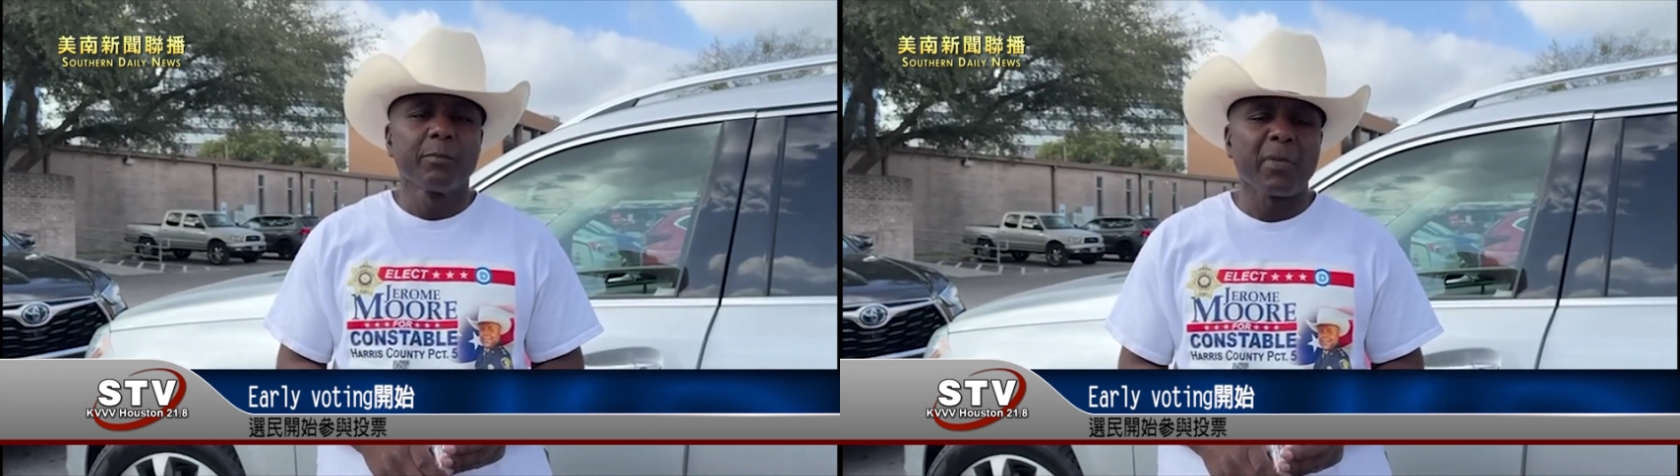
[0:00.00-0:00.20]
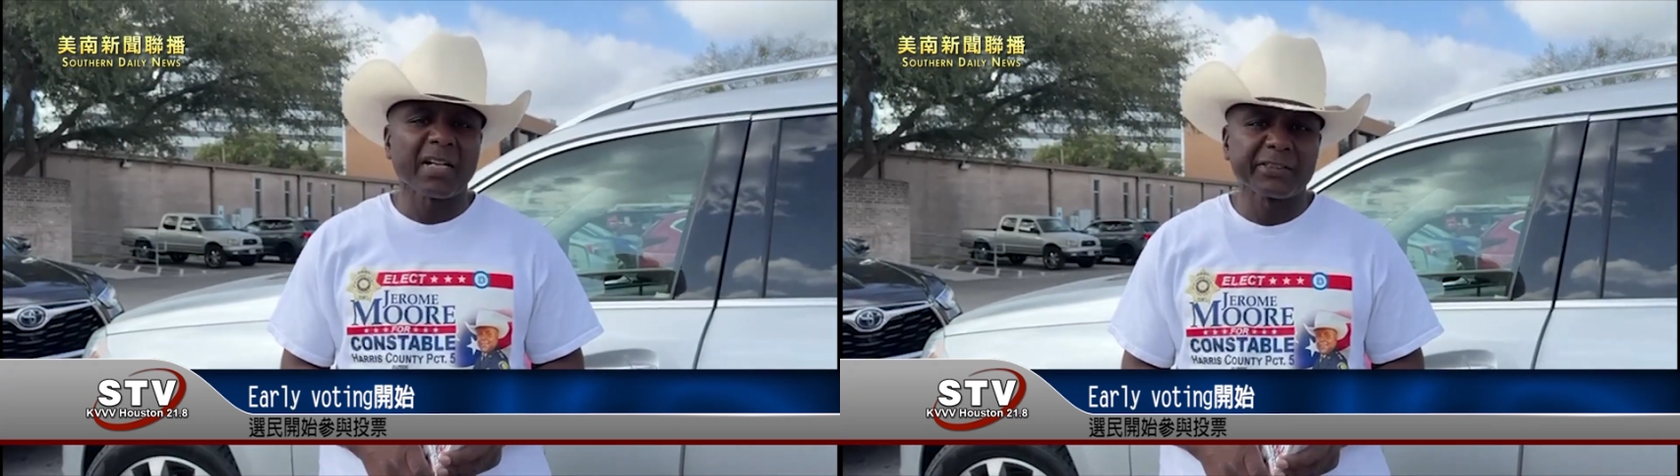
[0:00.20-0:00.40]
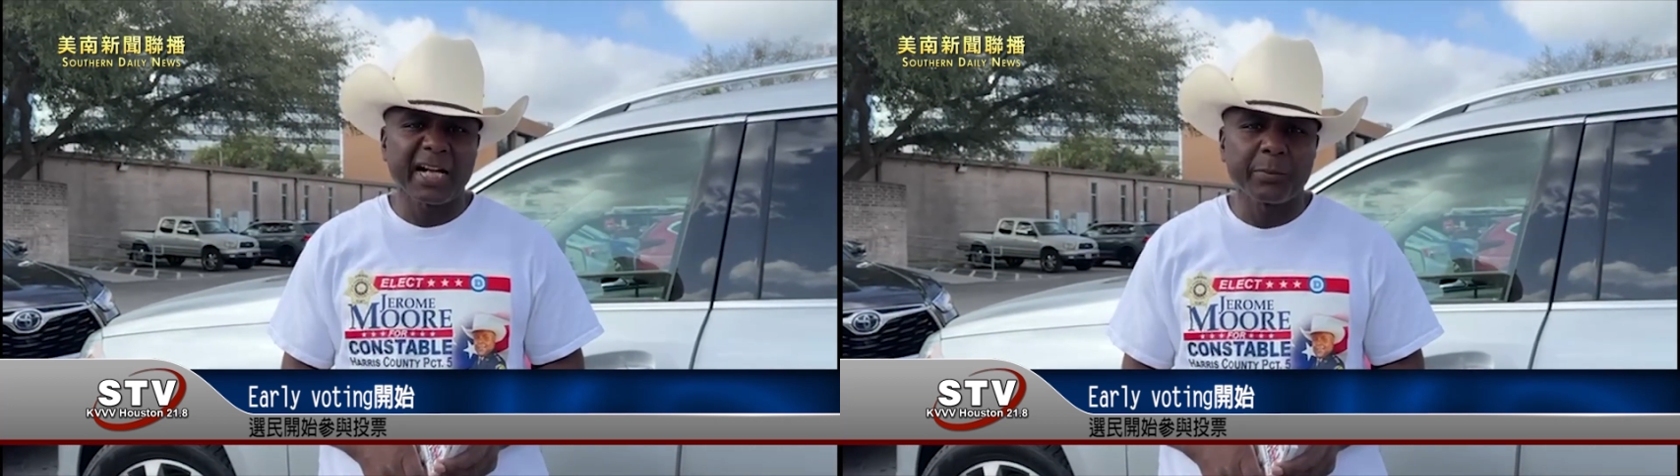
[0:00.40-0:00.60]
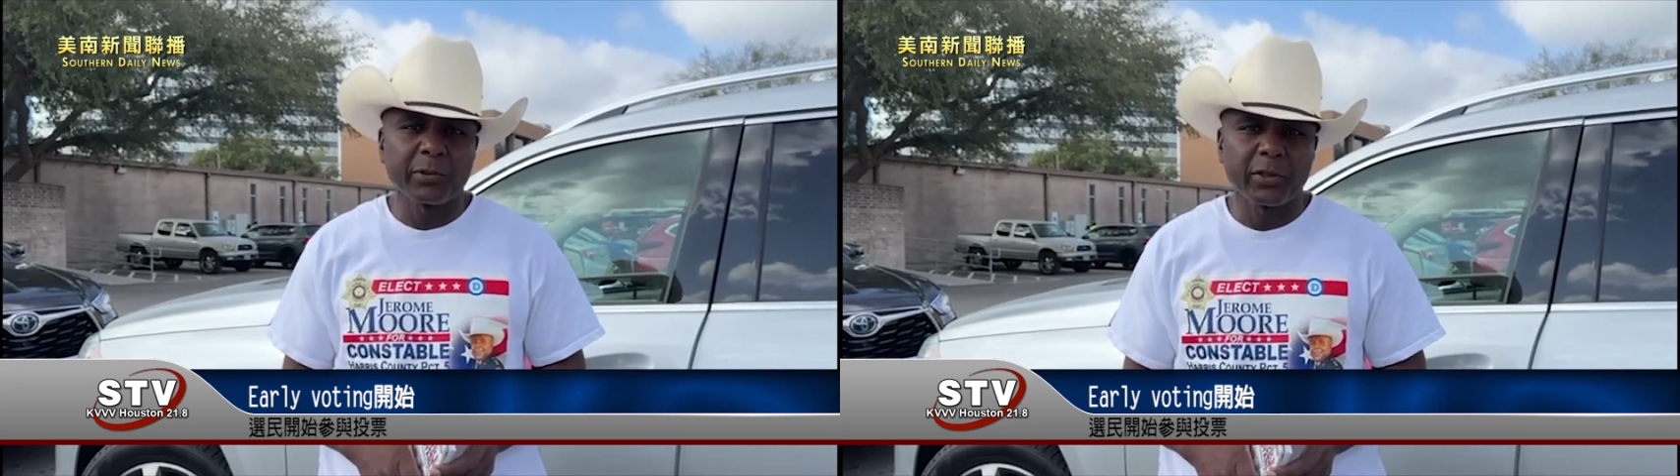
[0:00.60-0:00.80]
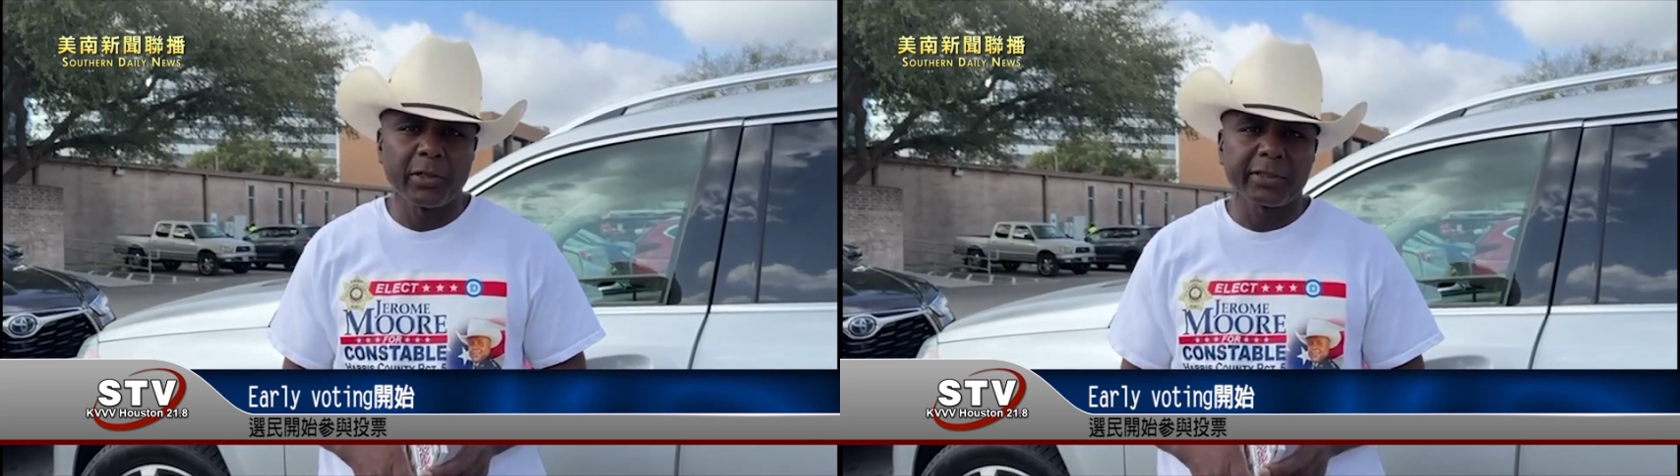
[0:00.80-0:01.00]
My top
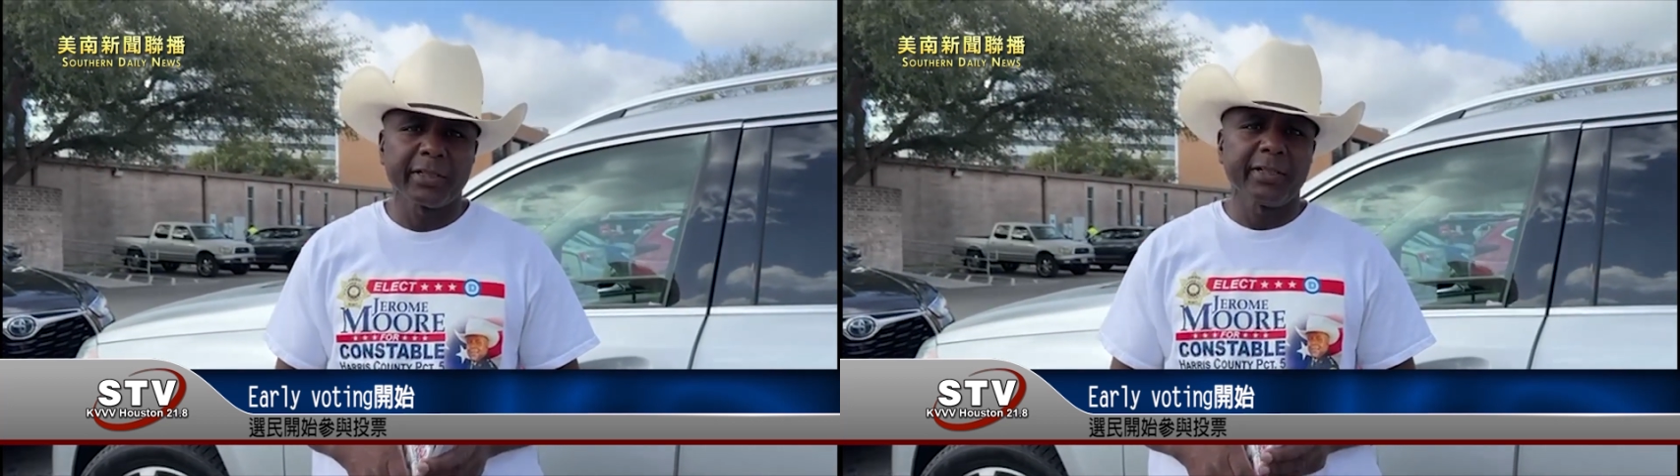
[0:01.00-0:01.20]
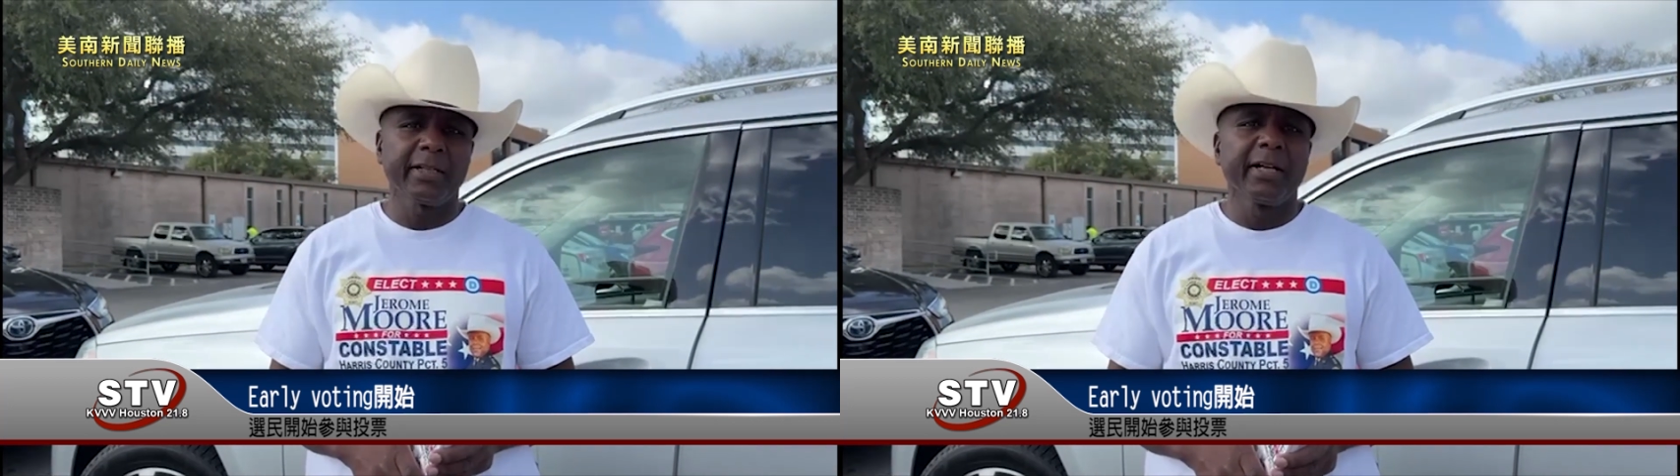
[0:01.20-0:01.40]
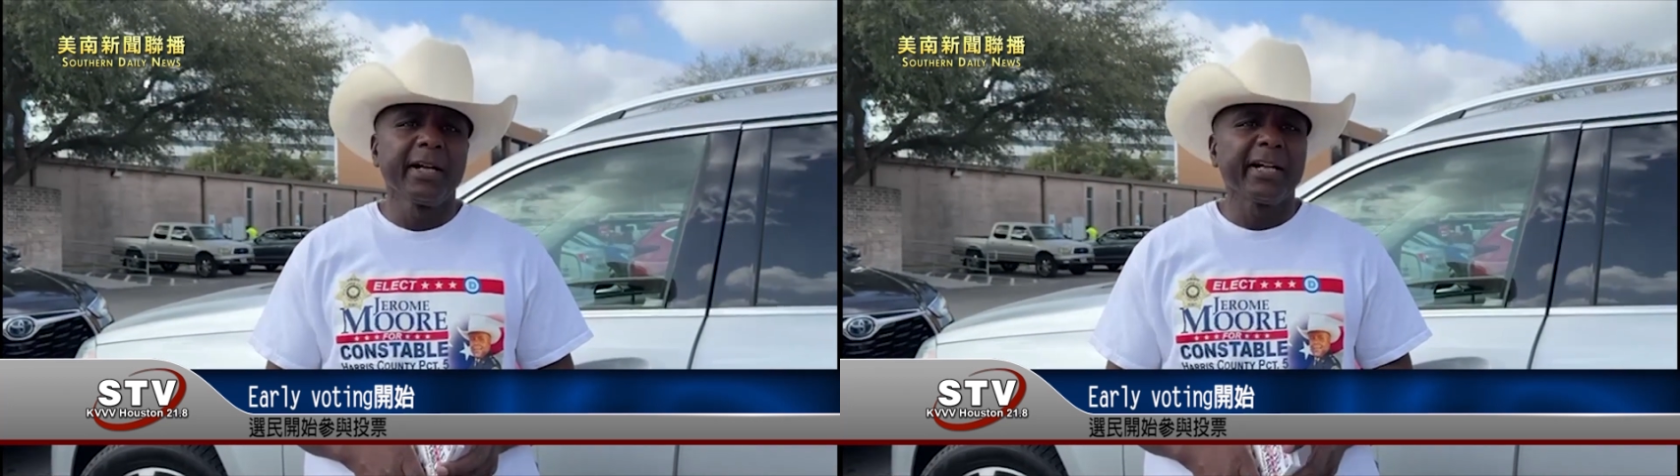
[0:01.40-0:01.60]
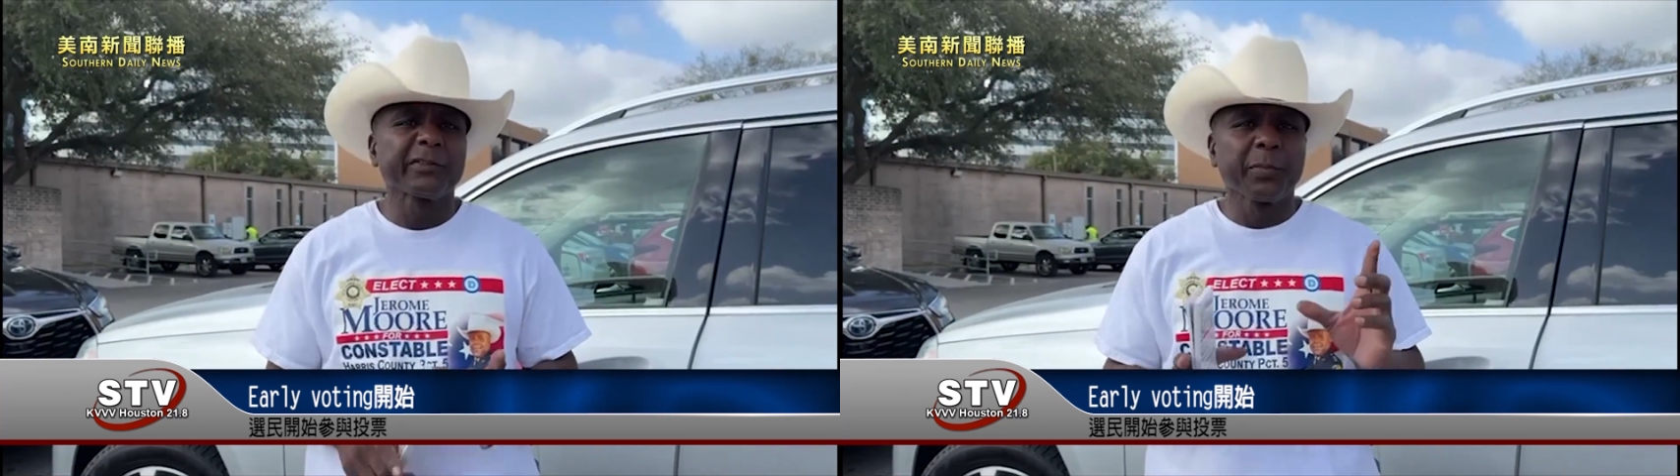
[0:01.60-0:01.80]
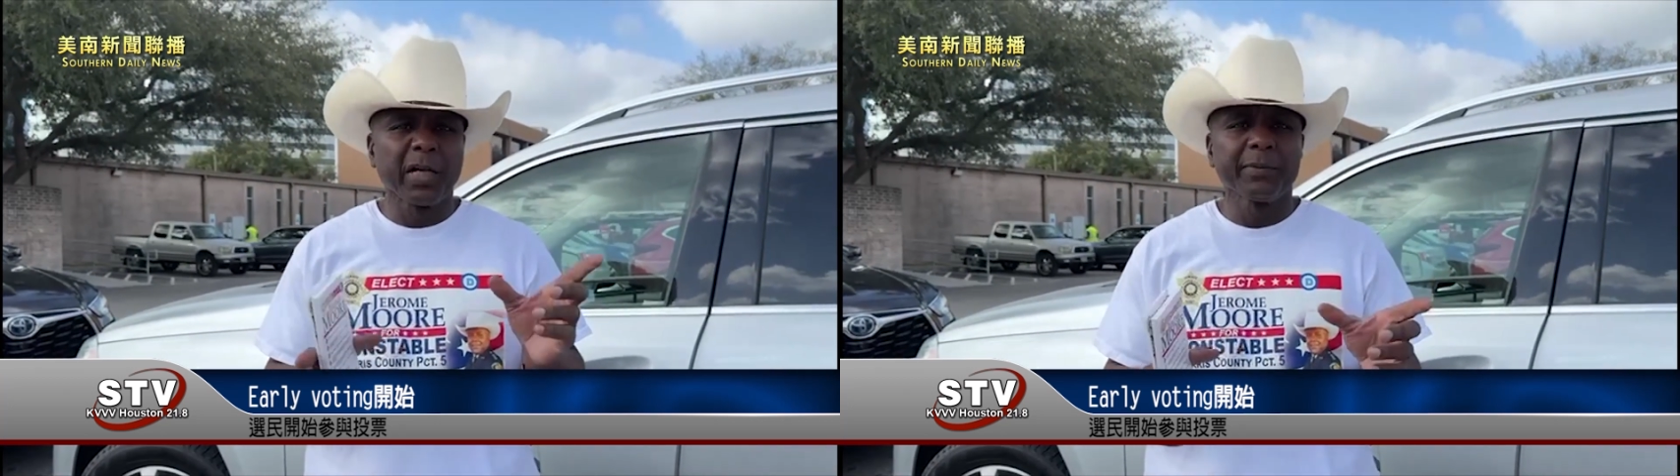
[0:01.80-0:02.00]
priority
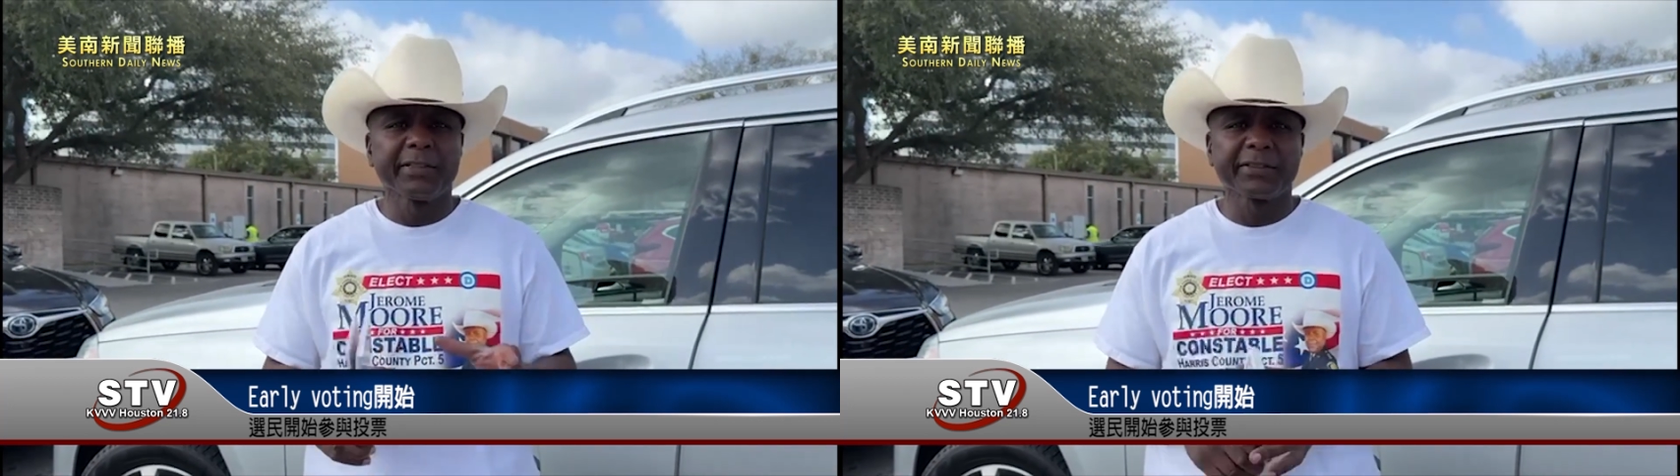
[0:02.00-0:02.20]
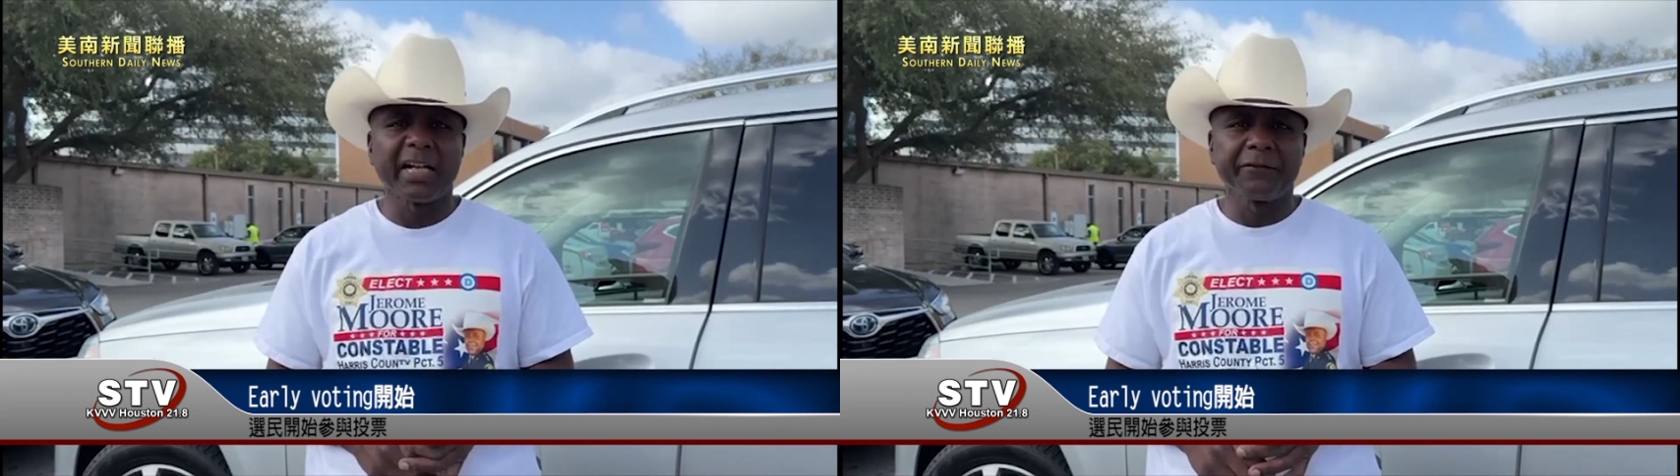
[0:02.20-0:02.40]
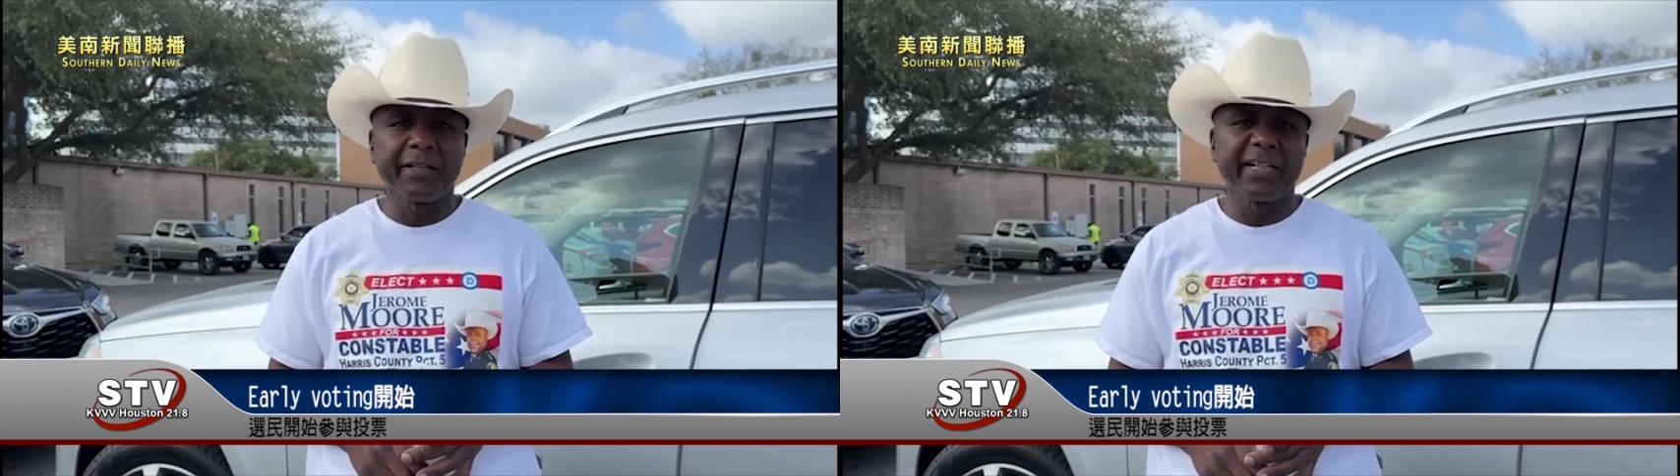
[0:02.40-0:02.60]
is public safety,